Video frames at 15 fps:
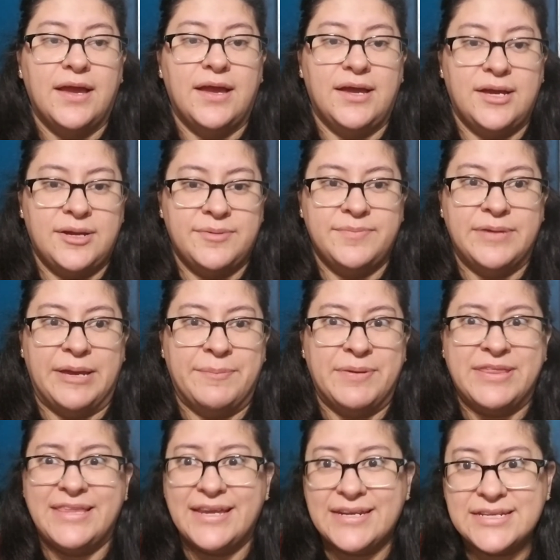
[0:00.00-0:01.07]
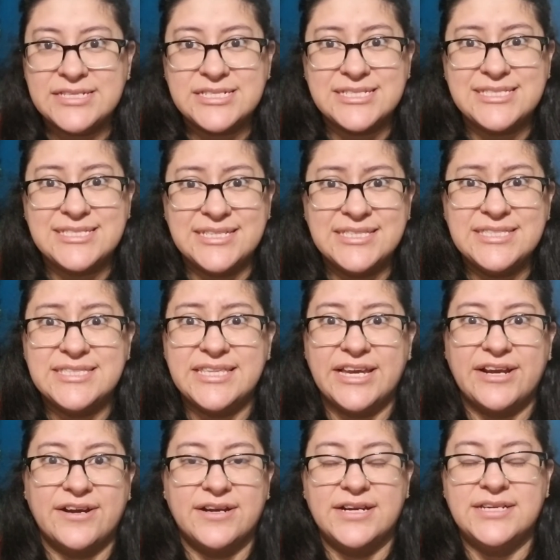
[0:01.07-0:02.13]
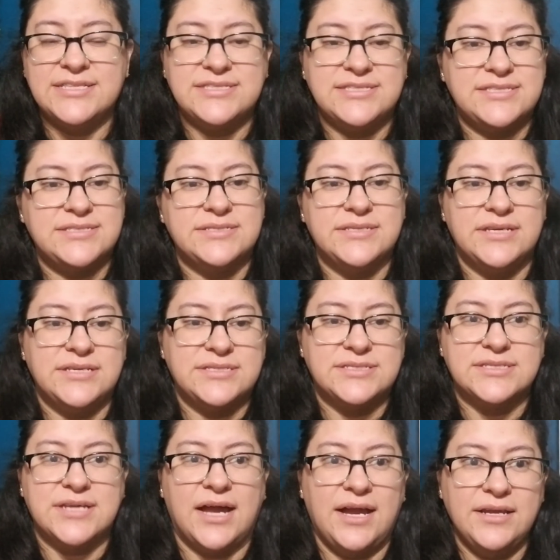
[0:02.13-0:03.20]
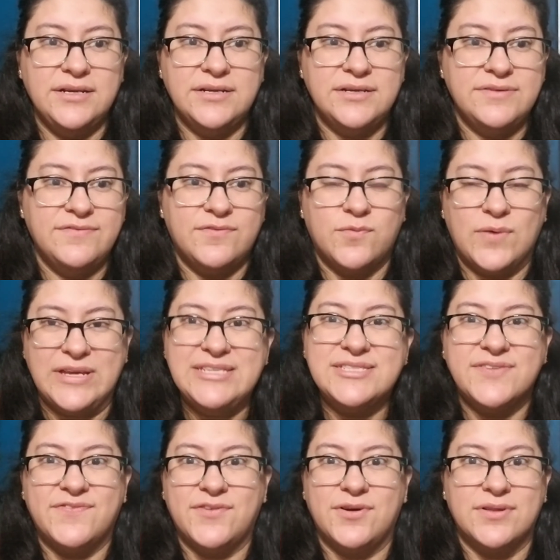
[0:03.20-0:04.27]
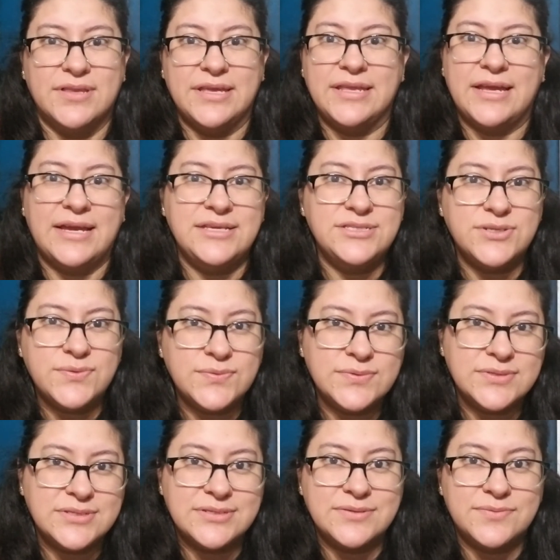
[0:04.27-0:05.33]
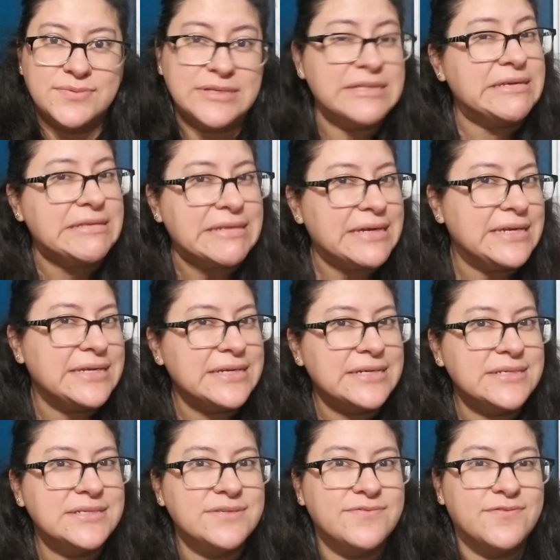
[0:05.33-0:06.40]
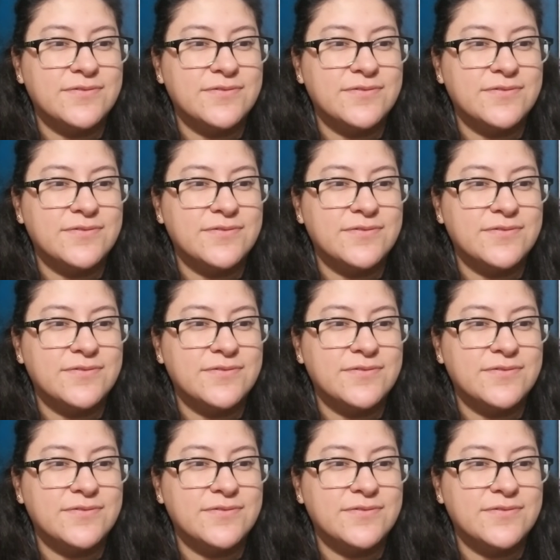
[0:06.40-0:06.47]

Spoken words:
but then it just sits there, it's kind of wasteful, and I don't really like it,